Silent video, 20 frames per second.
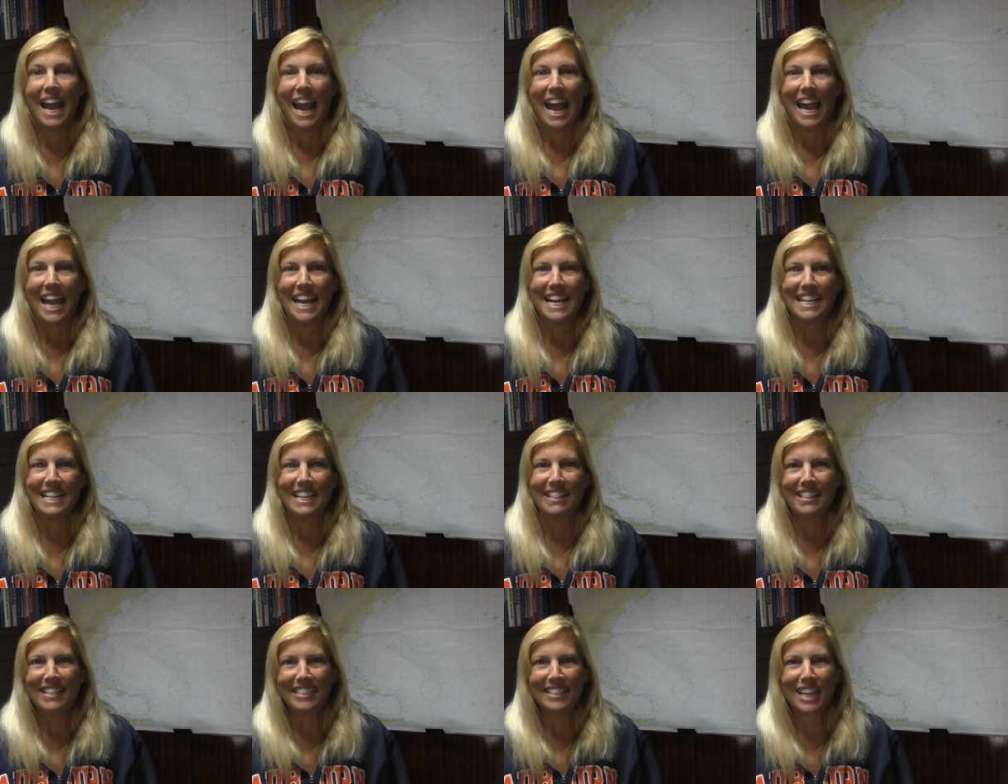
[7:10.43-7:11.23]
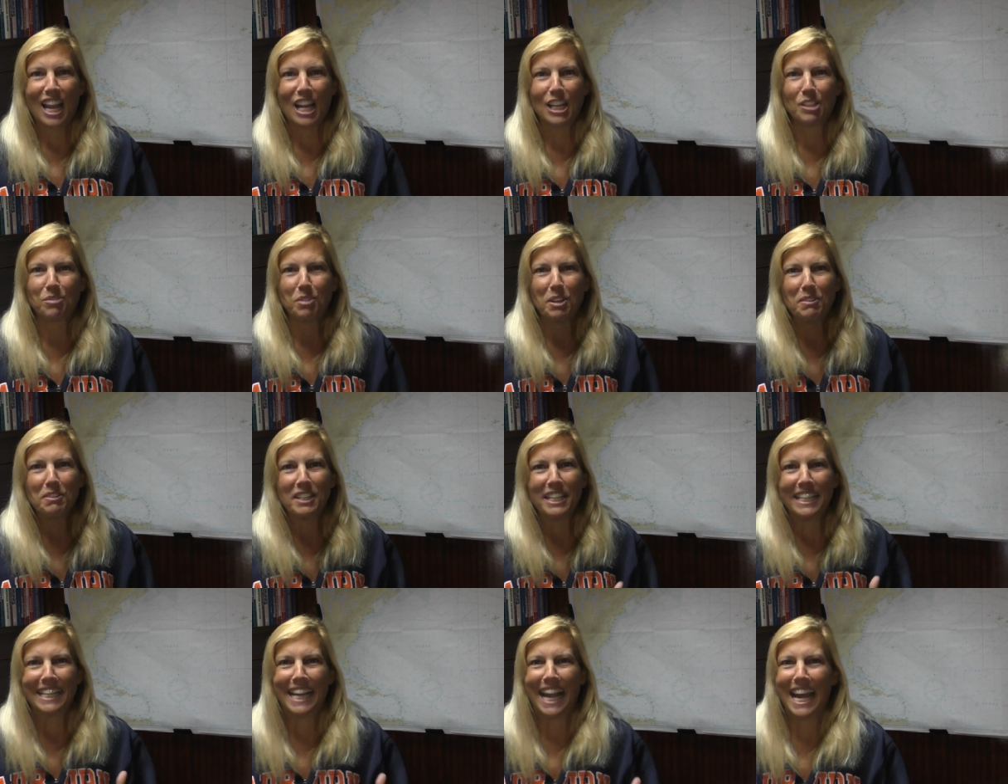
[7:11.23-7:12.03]
And in this case, we
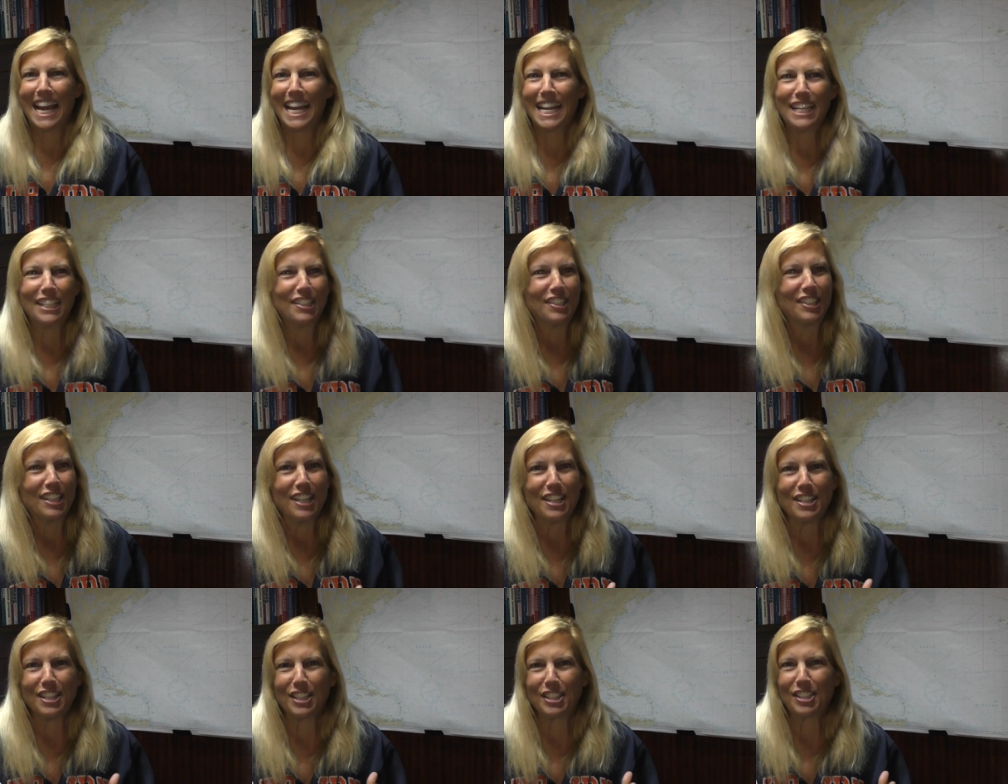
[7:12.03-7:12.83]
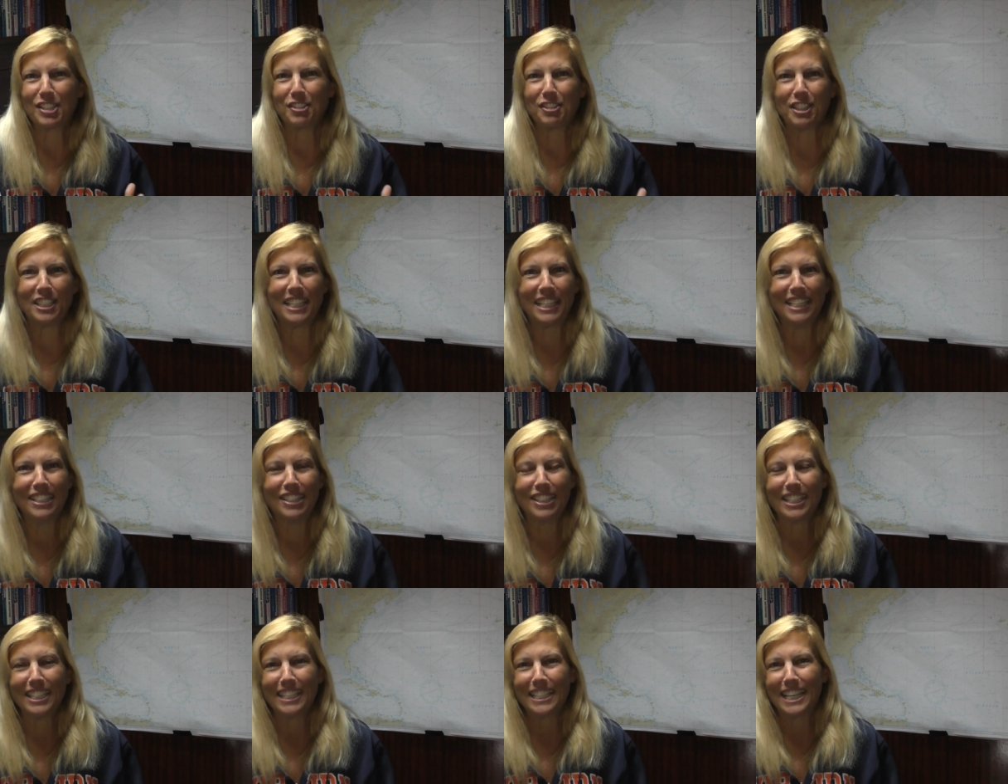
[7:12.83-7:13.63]
were engaged in this
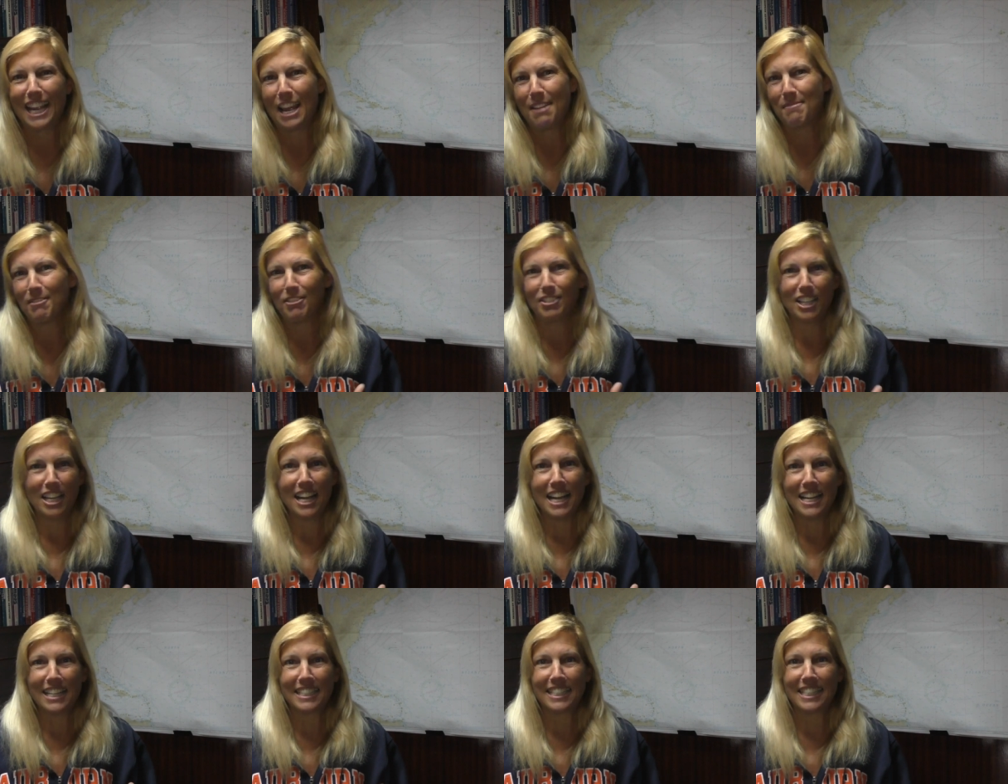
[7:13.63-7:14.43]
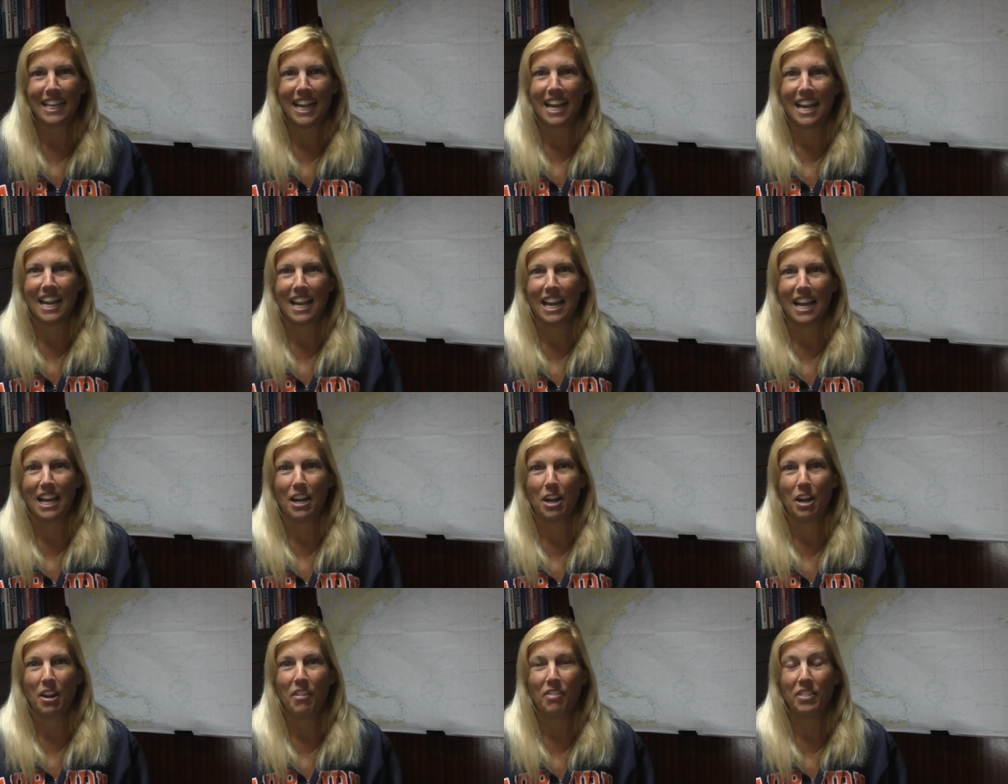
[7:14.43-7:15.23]
strategic game of chess,
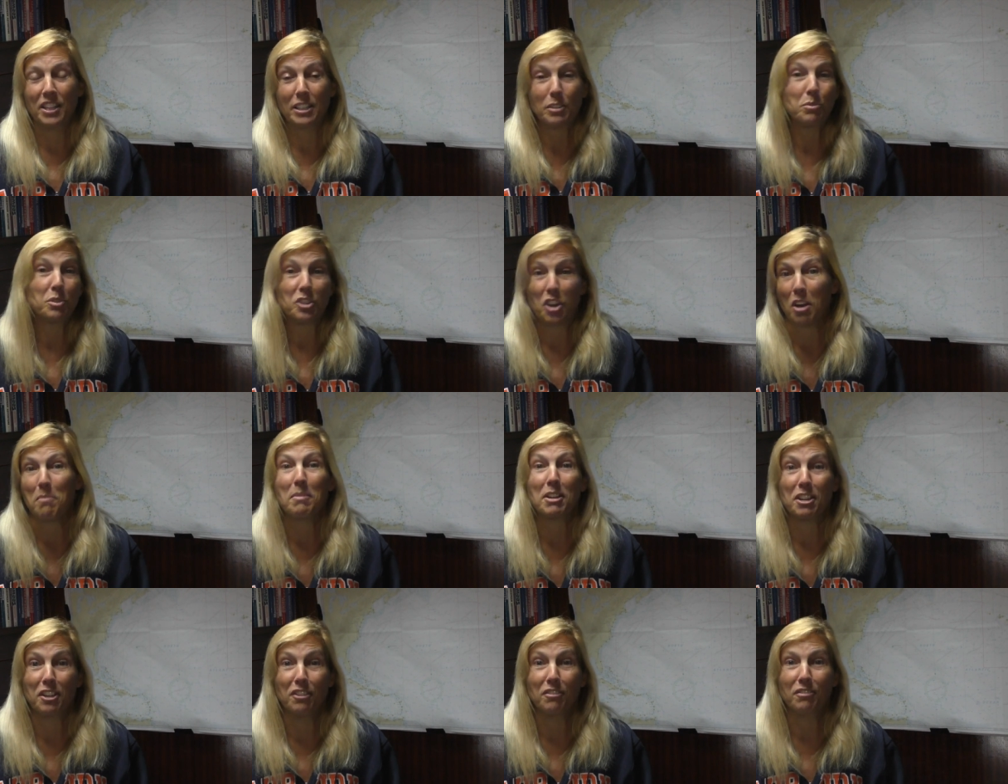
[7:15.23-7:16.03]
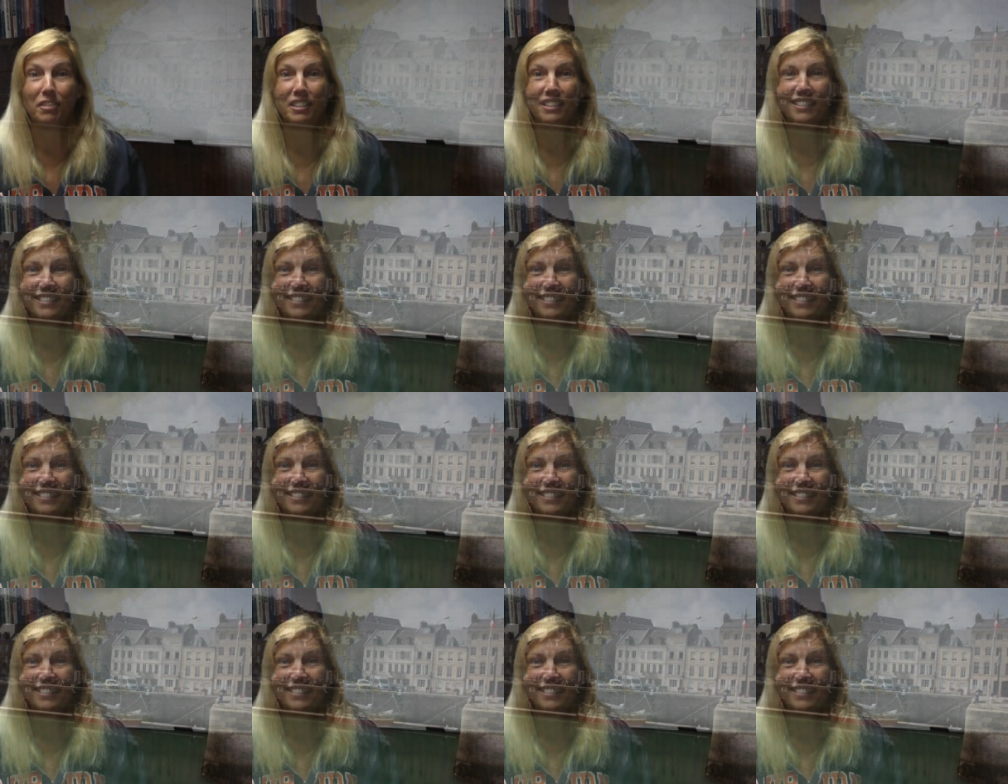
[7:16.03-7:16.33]
and this was our move.